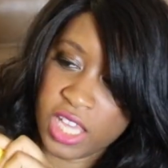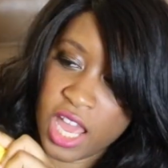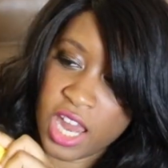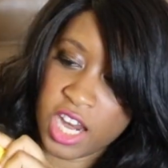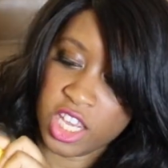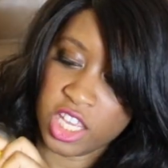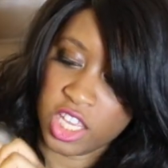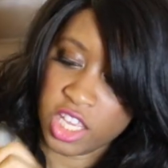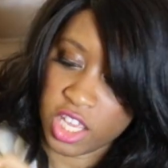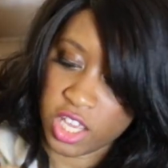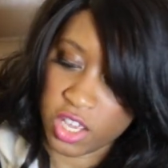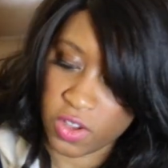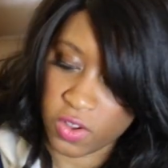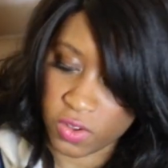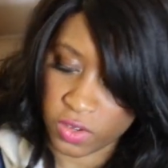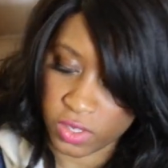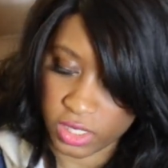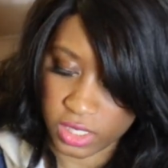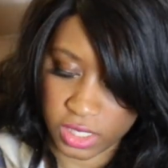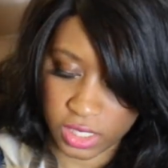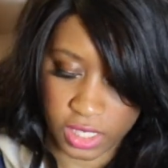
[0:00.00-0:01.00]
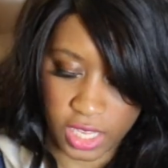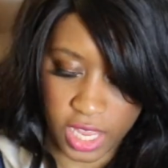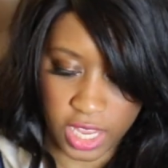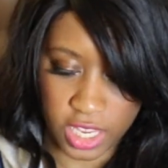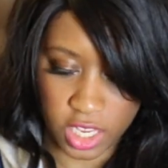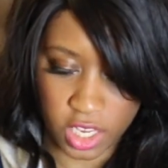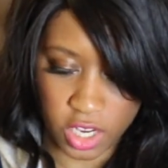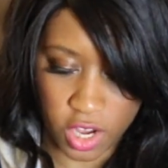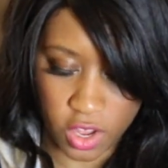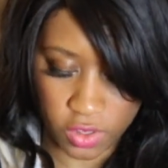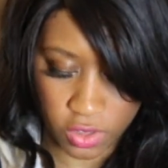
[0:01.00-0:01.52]
kind of cute. It's
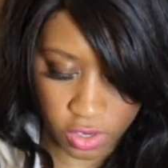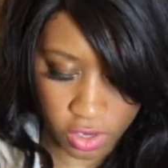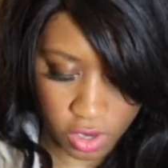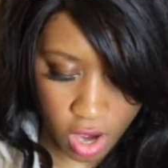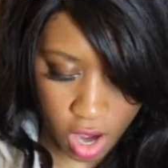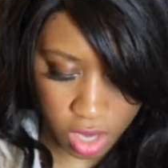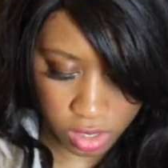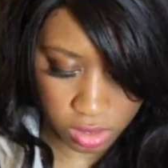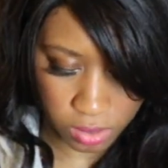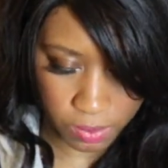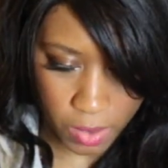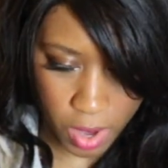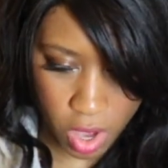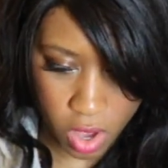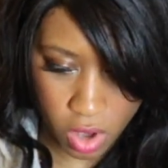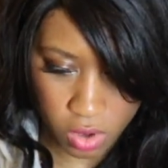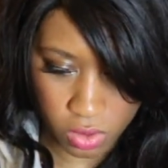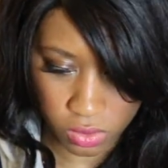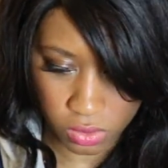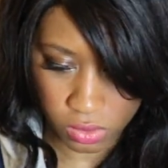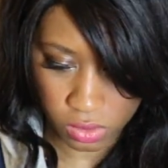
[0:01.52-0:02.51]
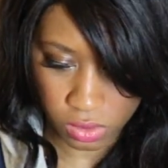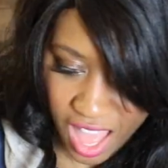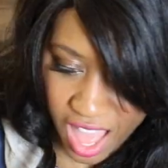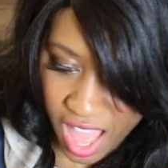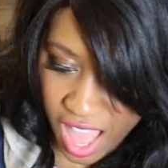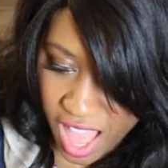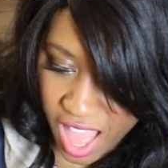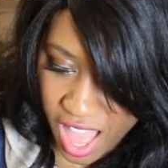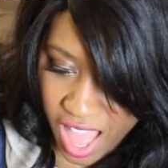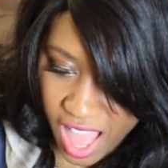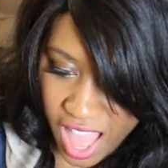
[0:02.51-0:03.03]
like, you know, the crossbones.
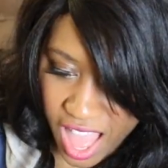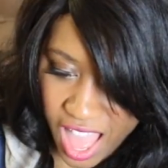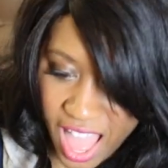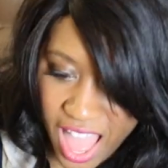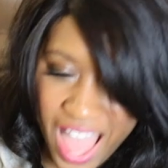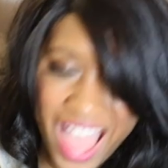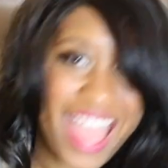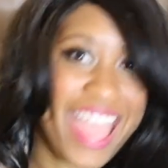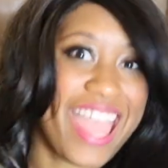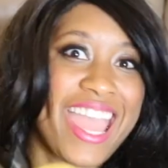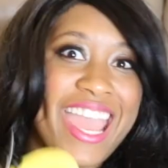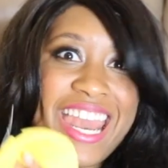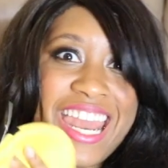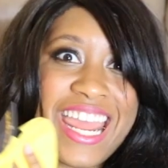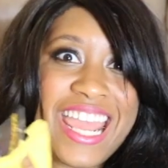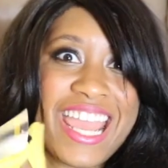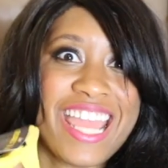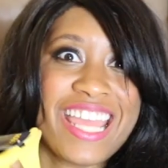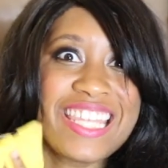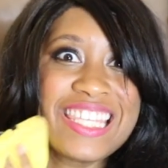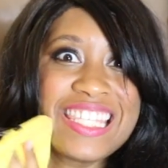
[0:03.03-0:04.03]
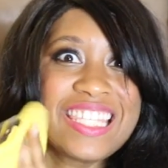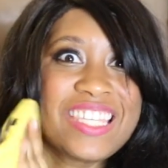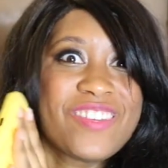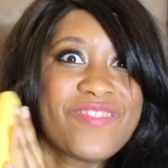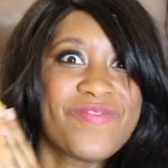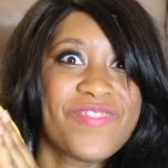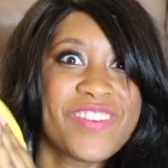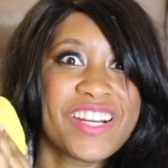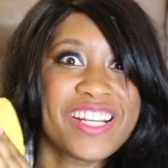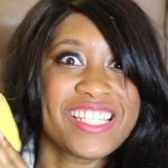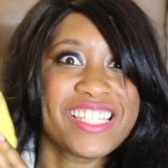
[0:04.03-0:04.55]
It is
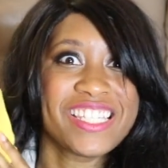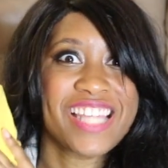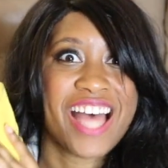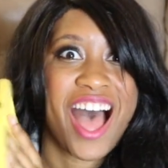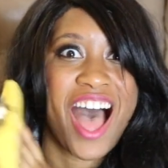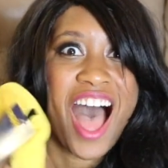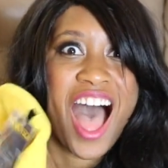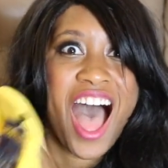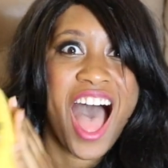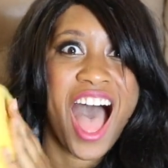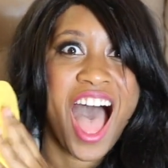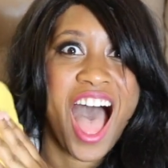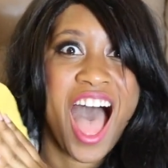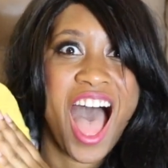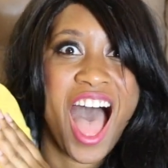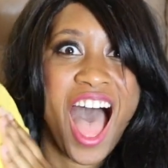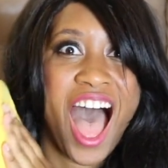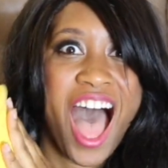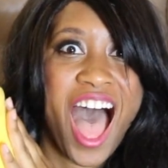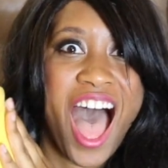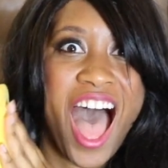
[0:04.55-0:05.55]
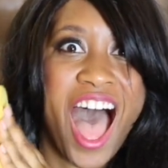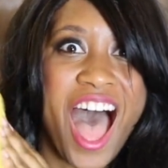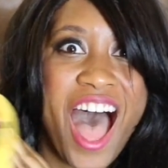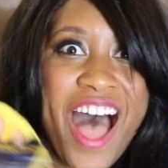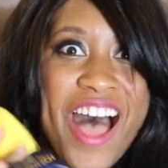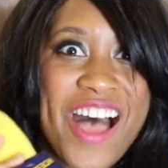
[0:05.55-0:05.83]
super soft.